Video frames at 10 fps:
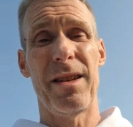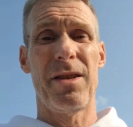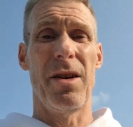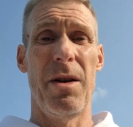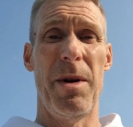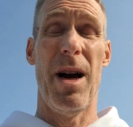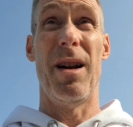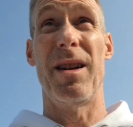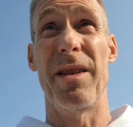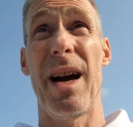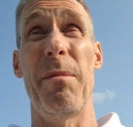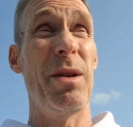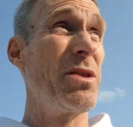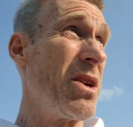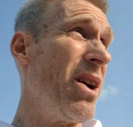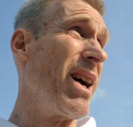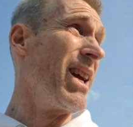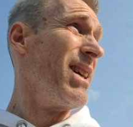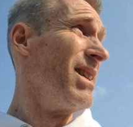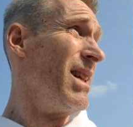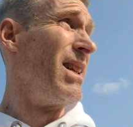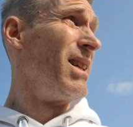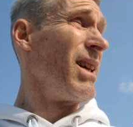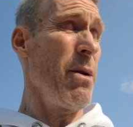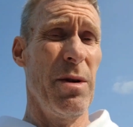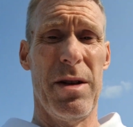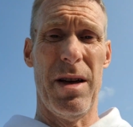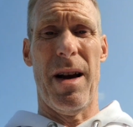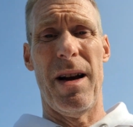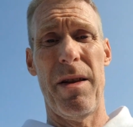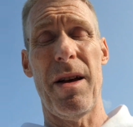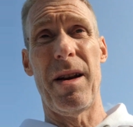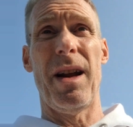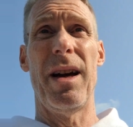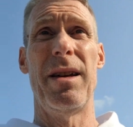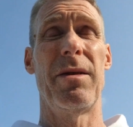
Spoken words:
So here we are, look at that blue sky. It was not thunder,